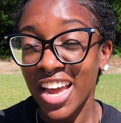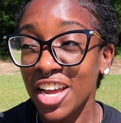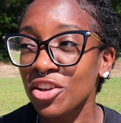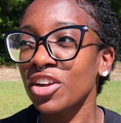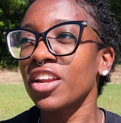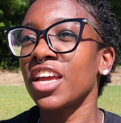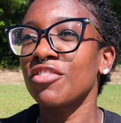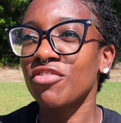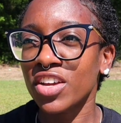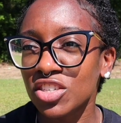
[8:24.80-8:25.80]
And you're going to
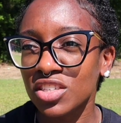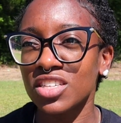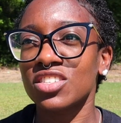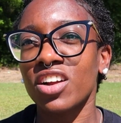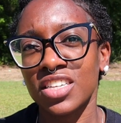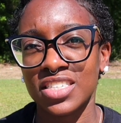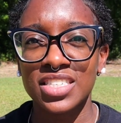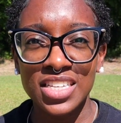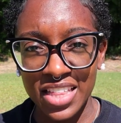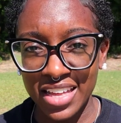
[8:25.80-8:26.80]
eventually start to
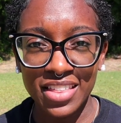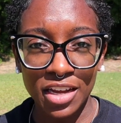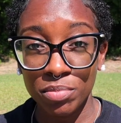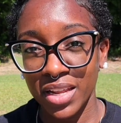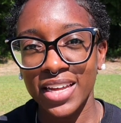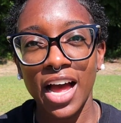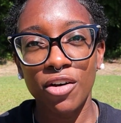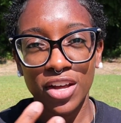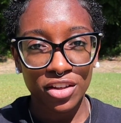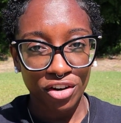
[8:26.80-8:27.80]
see that thing play
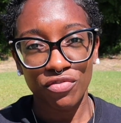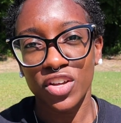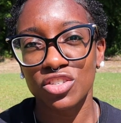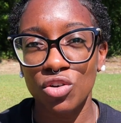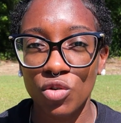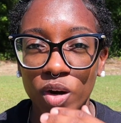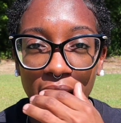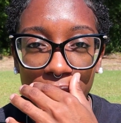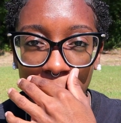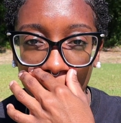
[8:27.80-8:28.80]
out in your physical
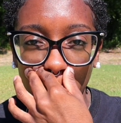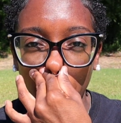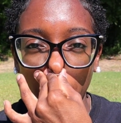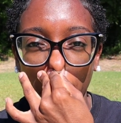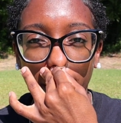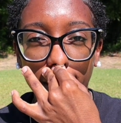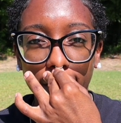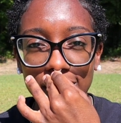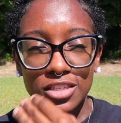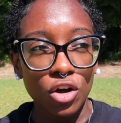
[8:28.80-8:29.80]
reality.
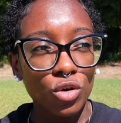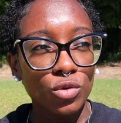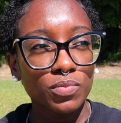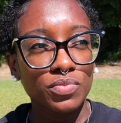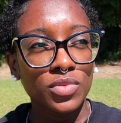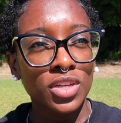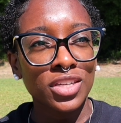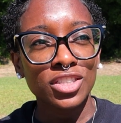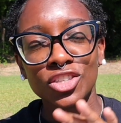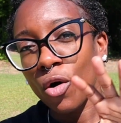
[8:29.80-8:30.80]
So
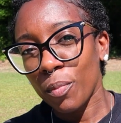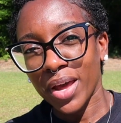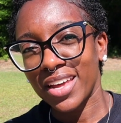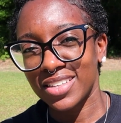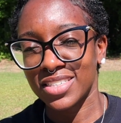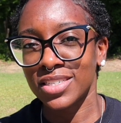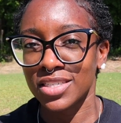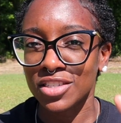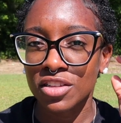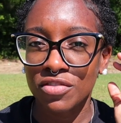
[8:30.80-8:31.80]
don't pay
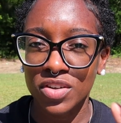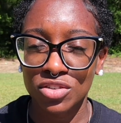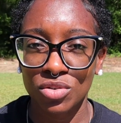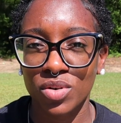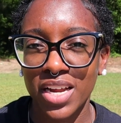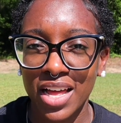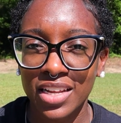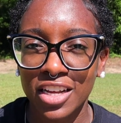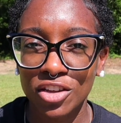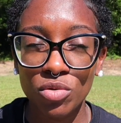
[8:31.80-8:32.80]
attention to the physical
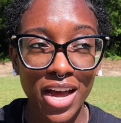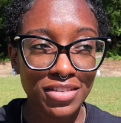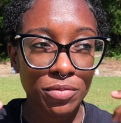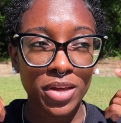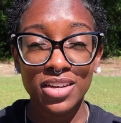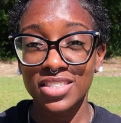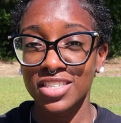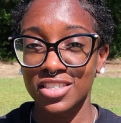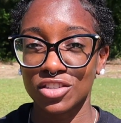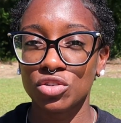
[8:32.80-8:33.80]
reality. You have to pay
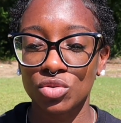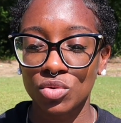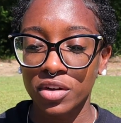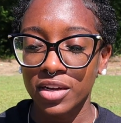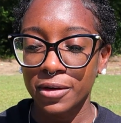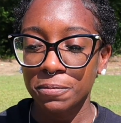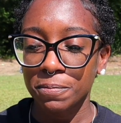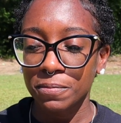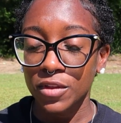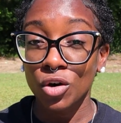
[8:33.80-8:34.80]
attention to
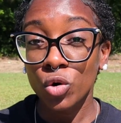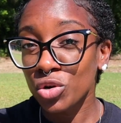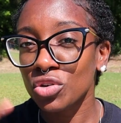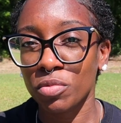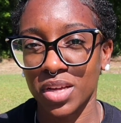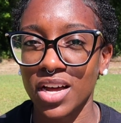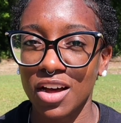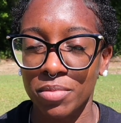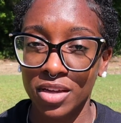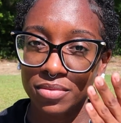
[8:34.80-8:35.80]
who you're
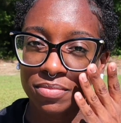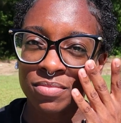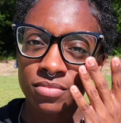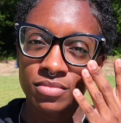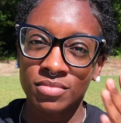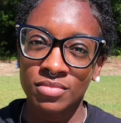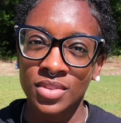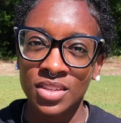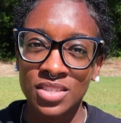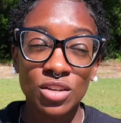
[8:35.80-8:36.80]
becoming.
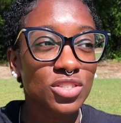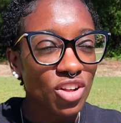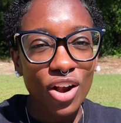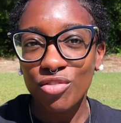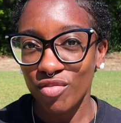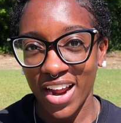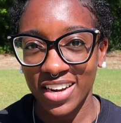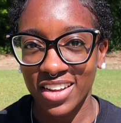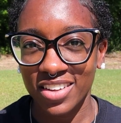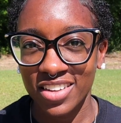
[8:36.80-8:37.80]
So start
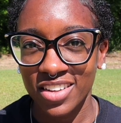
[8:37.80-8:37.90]
writing.